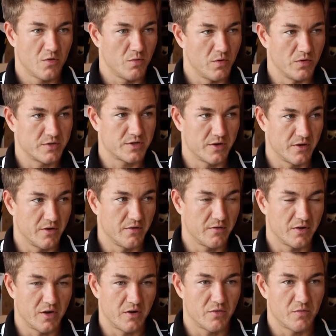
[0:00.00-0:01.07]
we also,
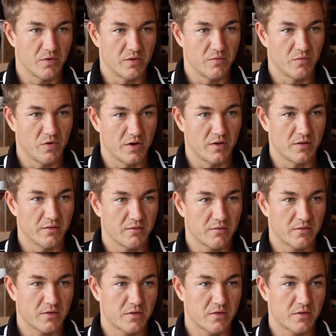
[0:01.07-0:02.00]
you know, we want to